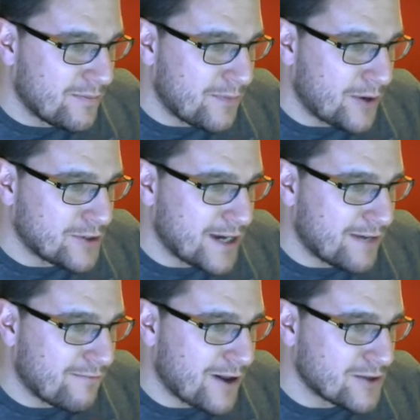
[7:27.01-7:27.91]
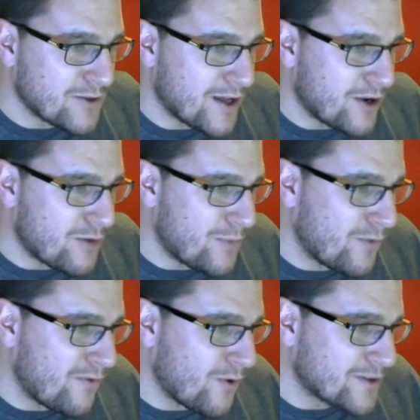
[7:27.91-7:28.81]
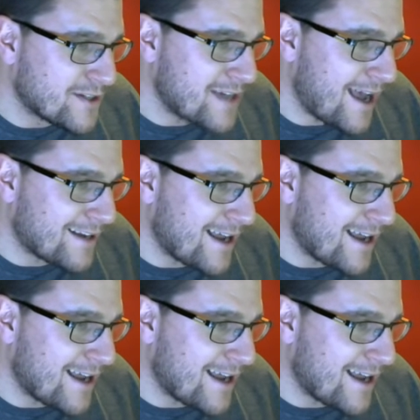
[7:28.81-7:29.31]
Bojan runs with it. Good ball forward to Dack.